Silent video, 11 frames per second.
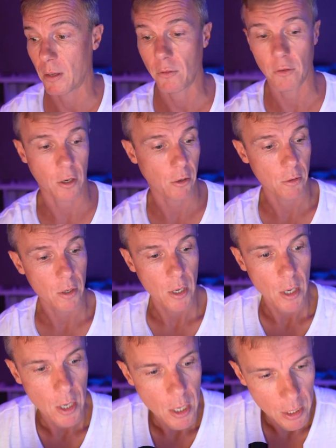So
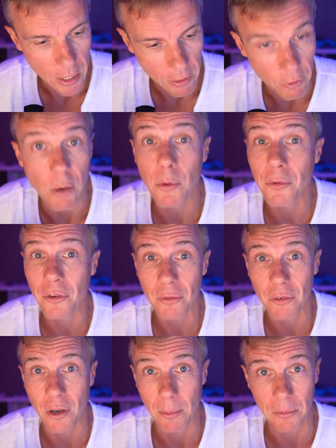yes, I will do some
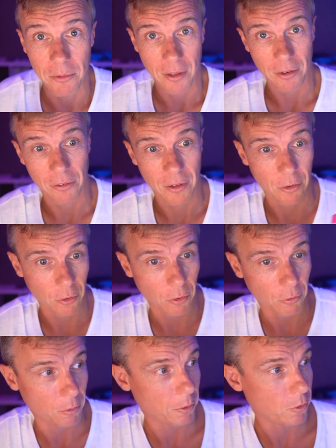time lapse of that because they do look
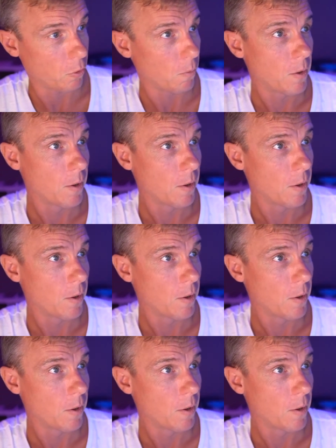super cool.